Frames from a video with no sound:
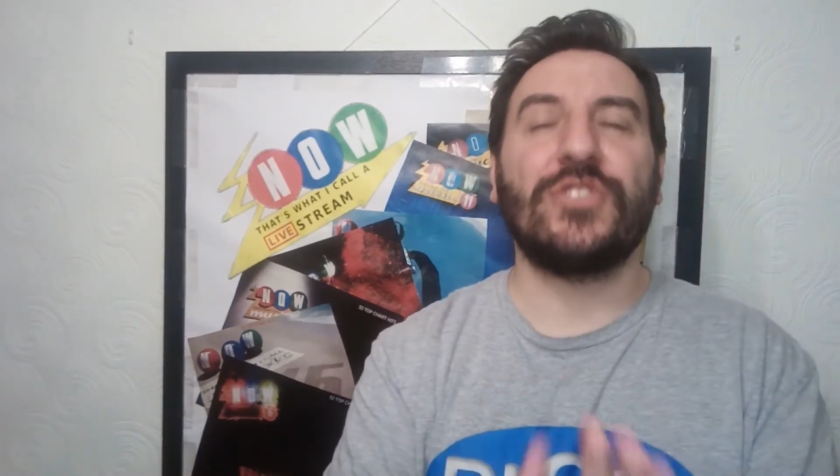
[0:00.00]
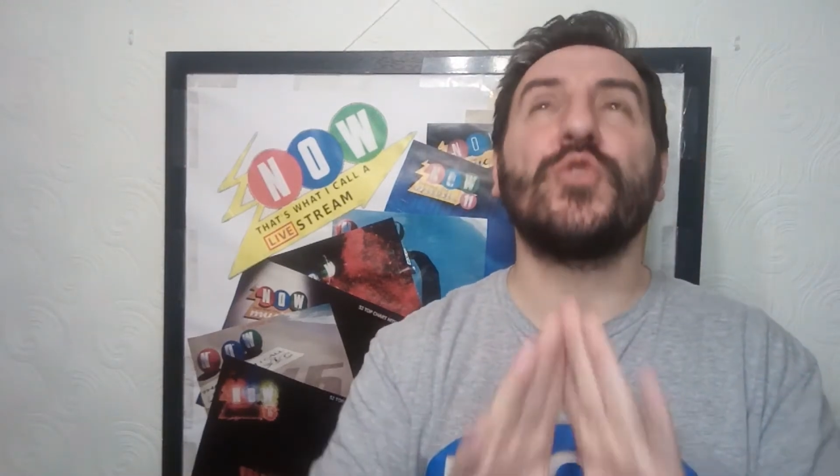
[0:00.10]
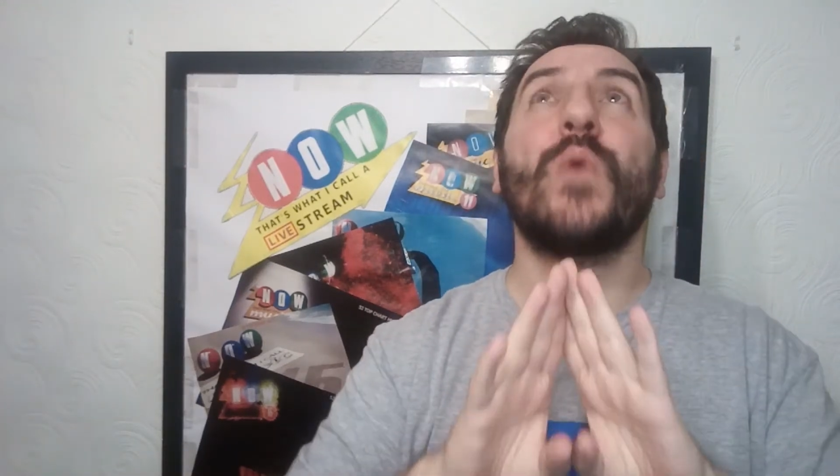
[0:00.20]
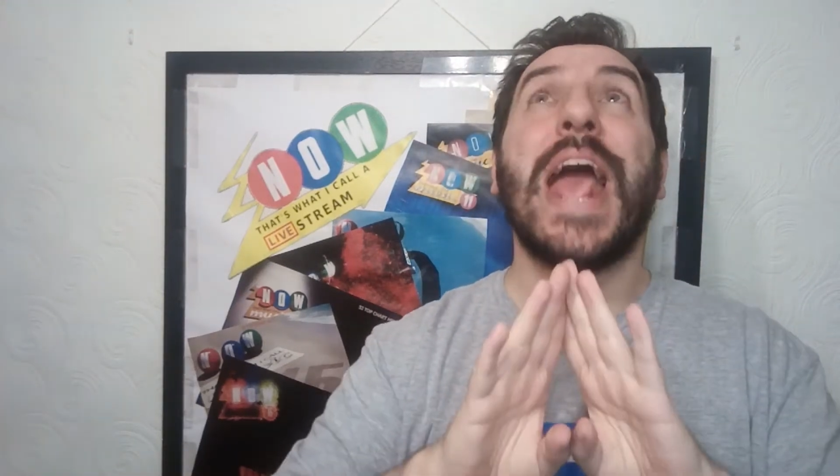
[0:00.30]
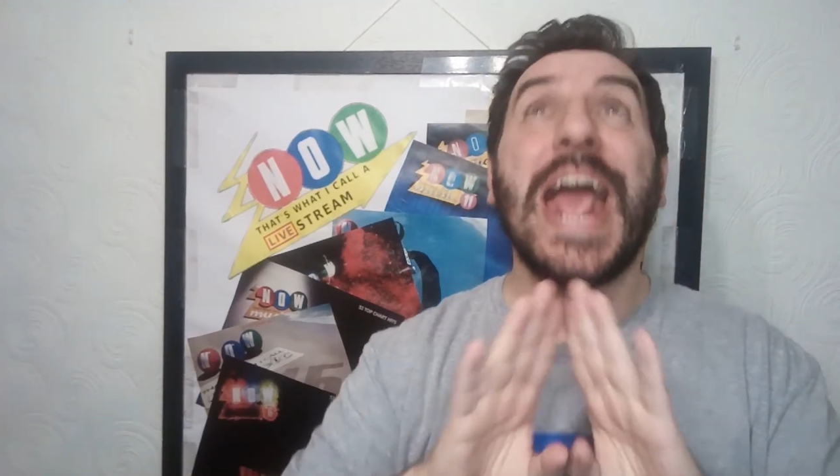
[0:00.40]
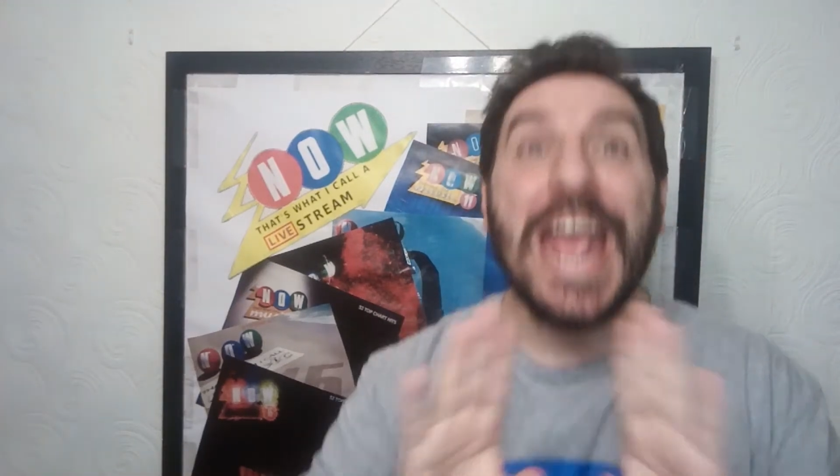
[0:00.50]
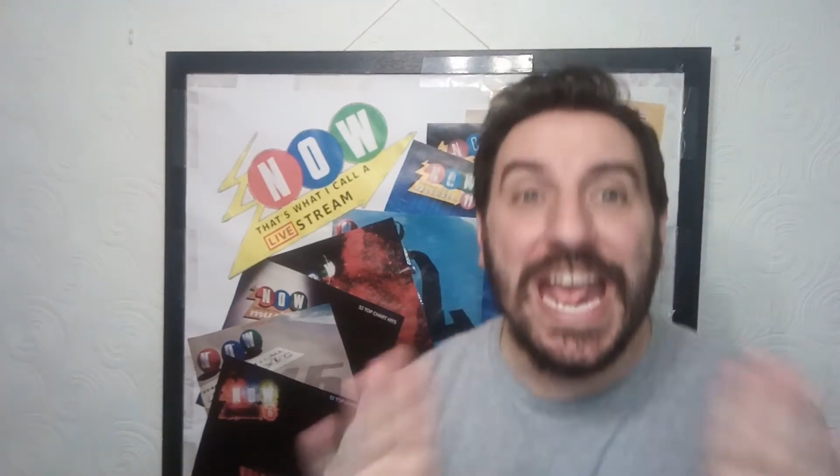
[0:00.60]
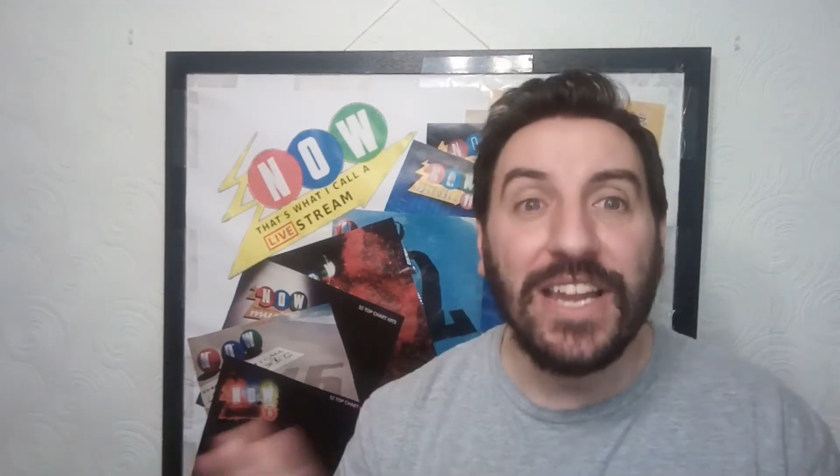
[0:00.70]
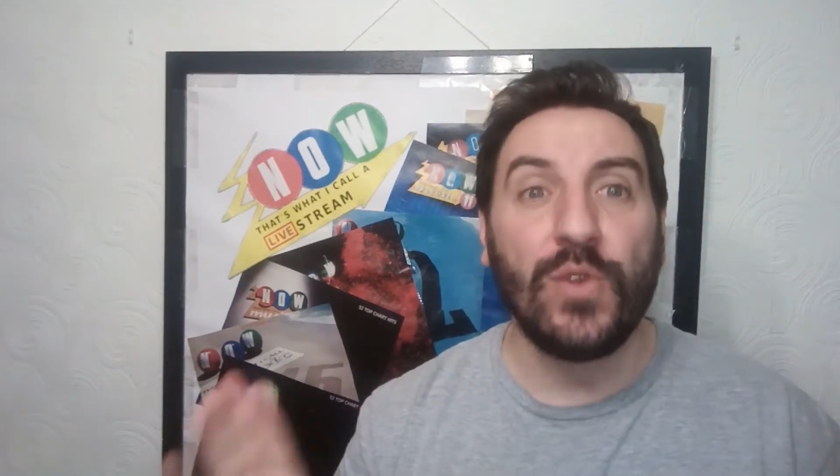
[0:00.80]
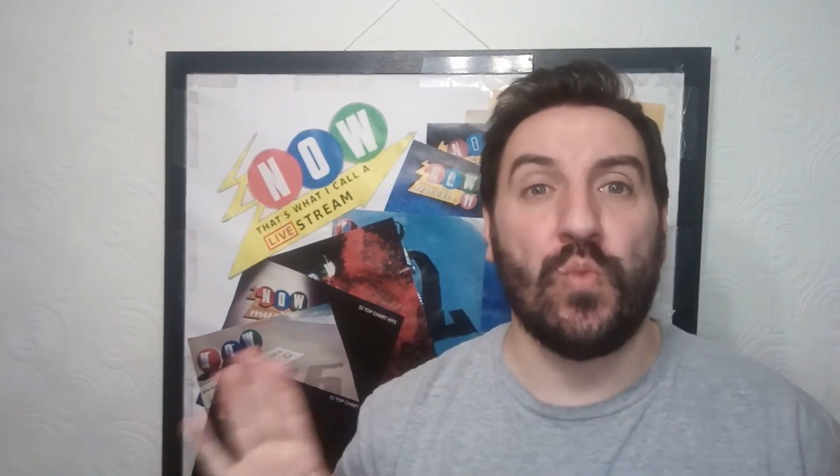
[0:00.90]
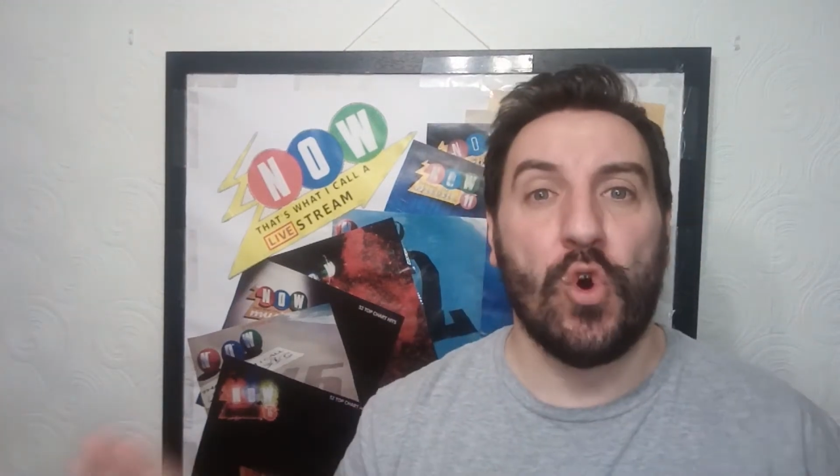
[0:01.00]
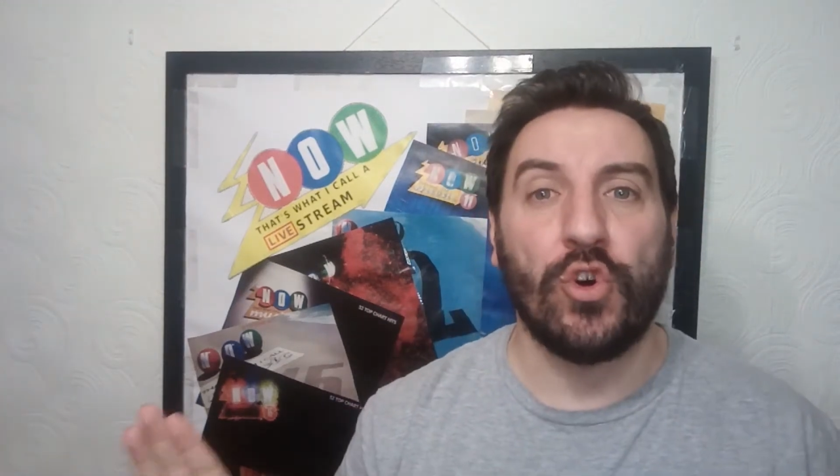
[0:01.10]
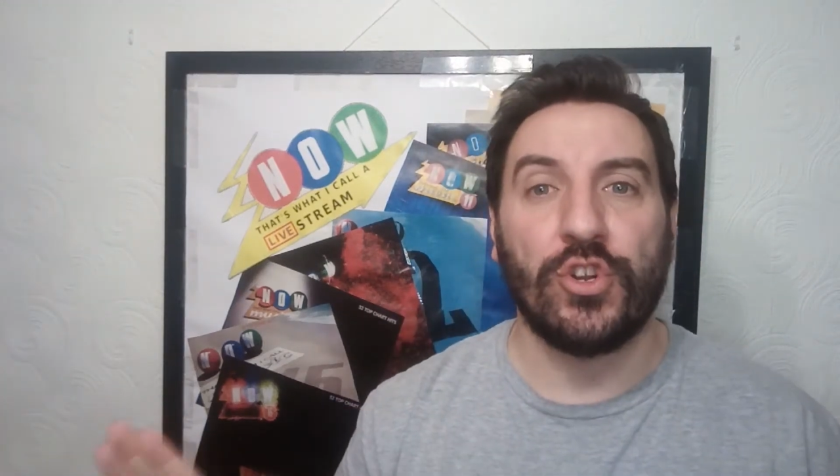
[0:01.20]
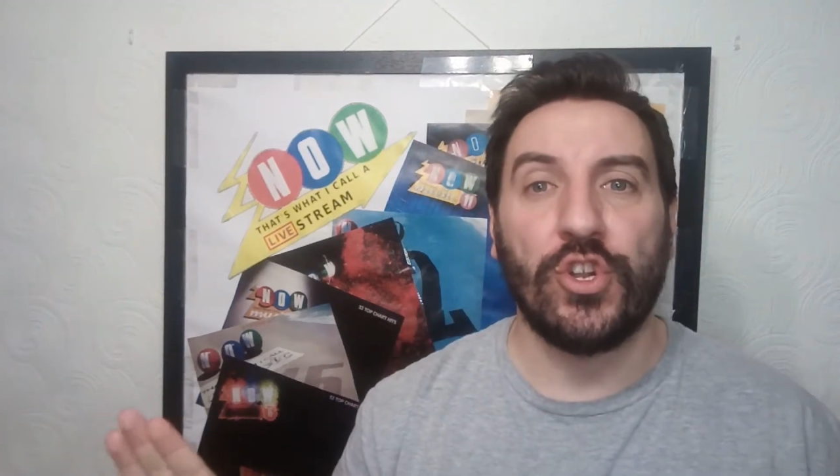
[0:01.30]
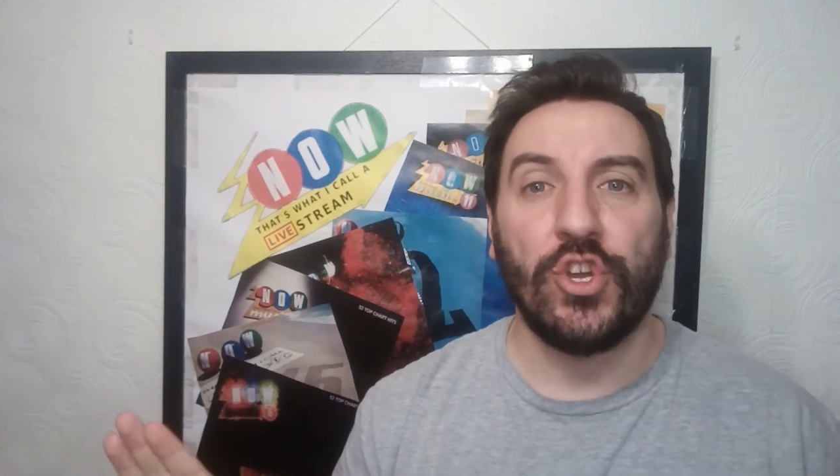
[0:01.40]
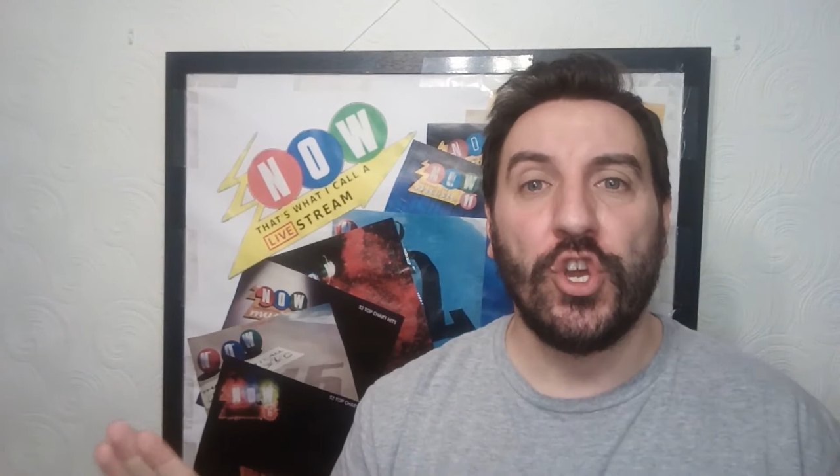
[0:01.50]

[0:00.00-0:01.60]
to anyone